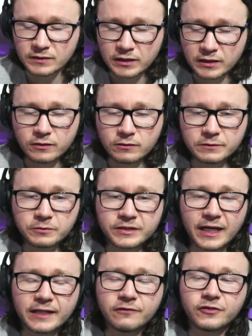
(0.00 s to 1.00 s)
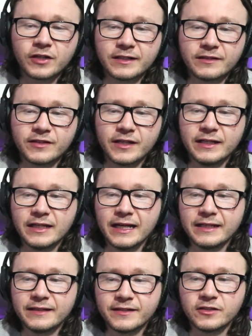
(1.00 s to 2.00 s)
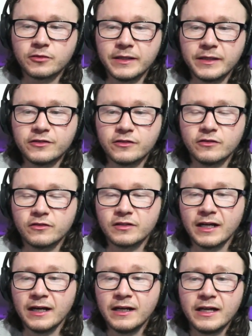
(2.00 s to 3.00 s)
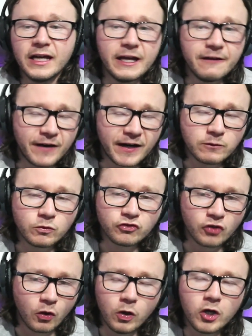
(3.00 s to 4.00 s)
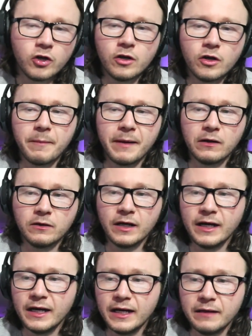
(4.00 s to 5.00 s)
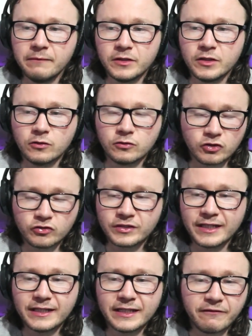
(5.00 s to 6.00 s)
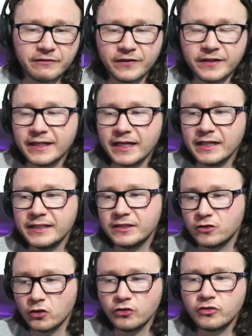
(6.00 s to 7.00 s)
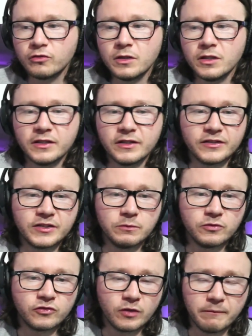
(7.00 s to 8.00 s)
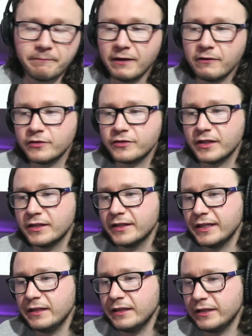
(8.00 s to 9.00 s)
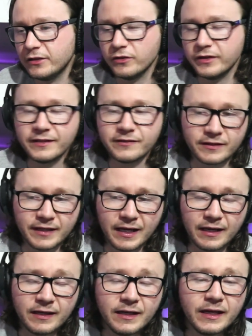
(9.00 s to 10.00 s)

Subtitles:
You know, they was kind of trying to say, like, situations that if Hannah was so hurt about, you know, Justin and everything that he'd done to her and she was so embarrassed and he'd done this and that,